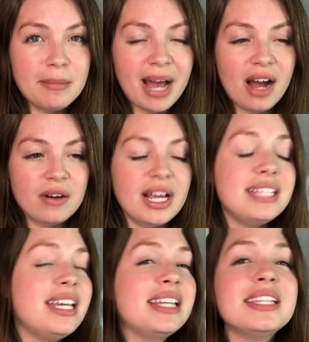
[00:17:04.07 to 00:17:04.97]
out, I
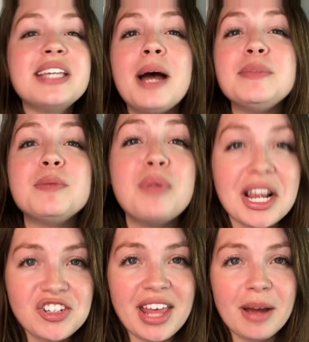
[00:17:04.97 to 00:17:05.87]
take the time to
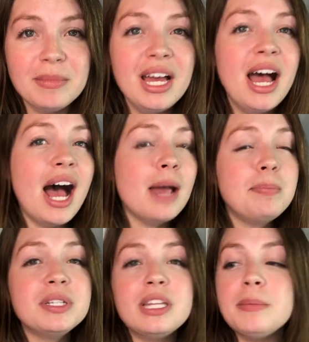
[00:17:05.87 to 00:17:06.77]
brush them. I
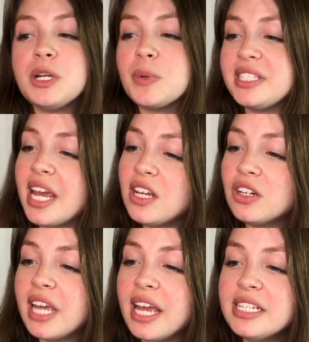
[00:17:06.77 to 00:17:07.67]
put them in a retainer
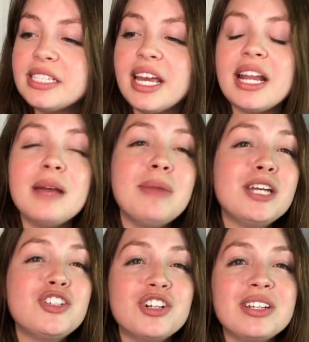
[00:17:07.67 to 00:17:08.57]
case and I make
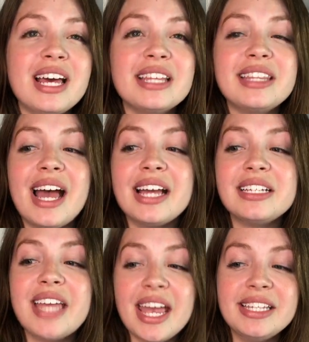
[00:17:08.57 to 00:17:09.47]
sure that that
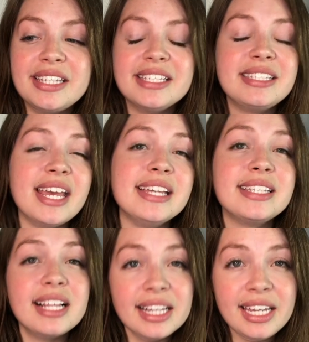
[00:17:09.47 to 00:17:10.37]
case stays
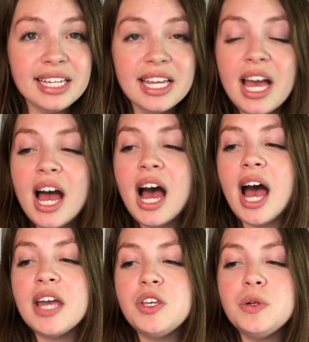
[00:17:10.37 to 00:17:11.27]
clean.
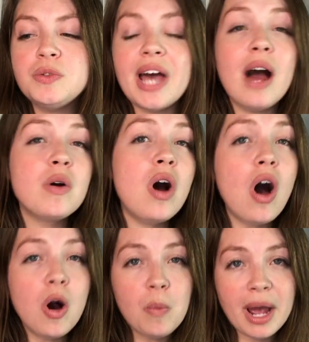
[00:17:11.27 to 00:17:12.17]
I use
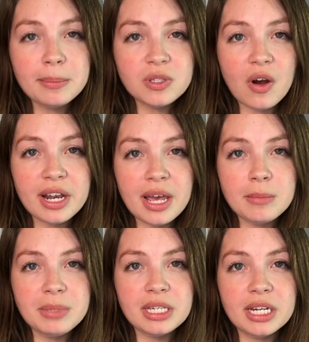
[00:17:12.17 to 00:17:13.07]
alcohol wipes on
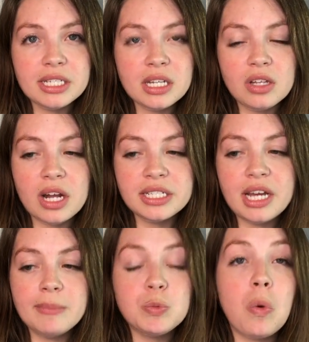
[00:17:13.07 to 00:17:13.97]
it because a lot of
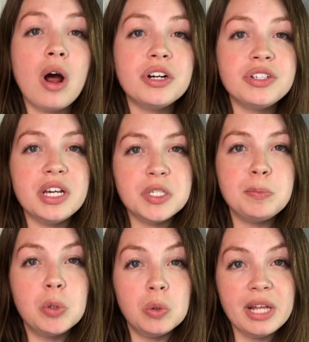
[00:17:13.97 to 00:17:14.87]
times water does
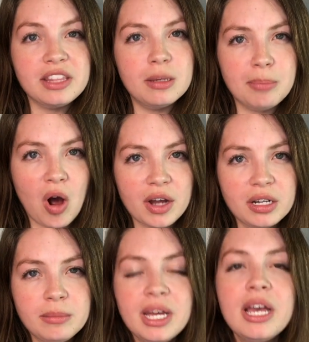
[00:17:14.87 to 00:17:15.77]
pool at the
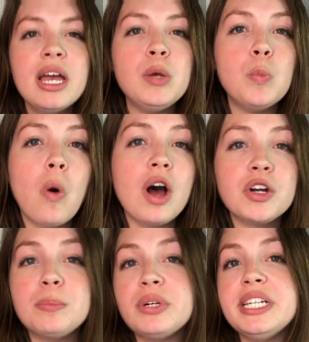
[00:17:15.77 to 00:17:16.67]
bottom and
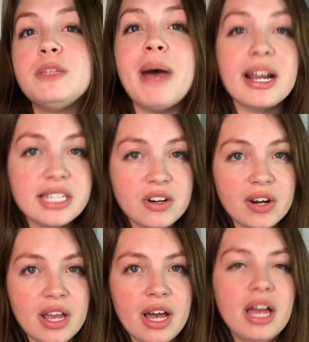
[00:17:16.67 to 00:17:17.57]
water breeds
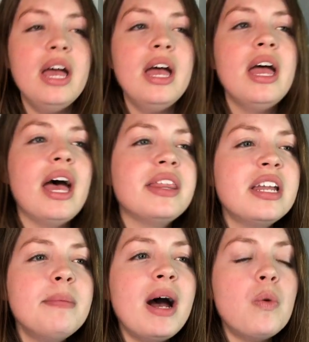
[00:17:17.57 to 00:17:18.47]
bacteria. And
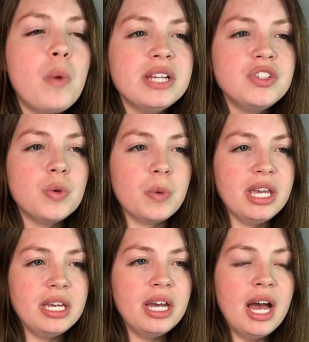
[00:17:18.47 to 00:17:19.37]
then about once a
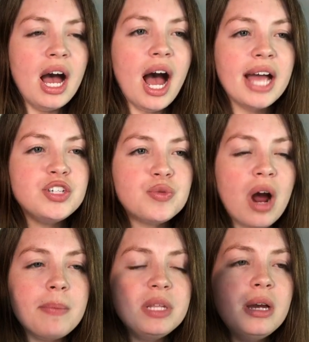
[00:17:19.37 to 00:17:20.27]
week, I
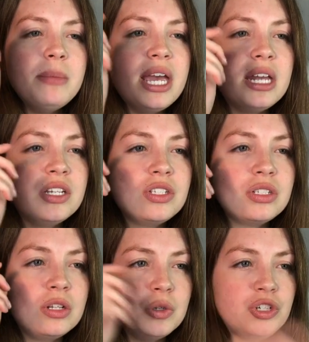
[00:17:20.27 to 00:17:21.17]
drop them in a
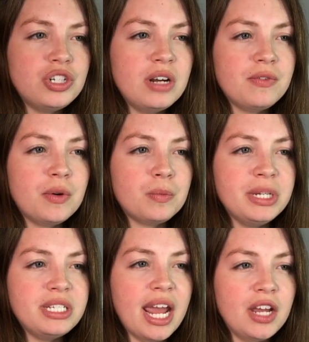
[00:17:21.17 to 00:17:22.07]
solution of
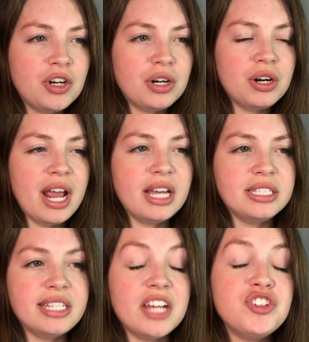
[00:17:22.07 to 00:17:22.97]
retainer
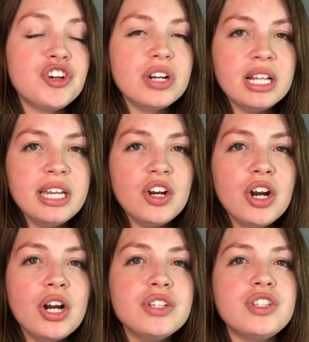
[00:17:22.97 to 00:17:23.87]
and denture
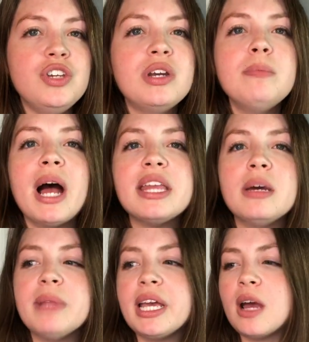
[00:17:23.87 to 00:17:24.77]
cleaner. So you can buy
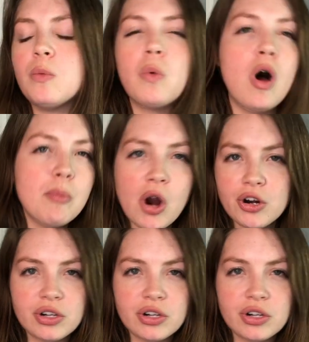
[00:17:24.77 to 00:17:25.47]
them like at Walmart or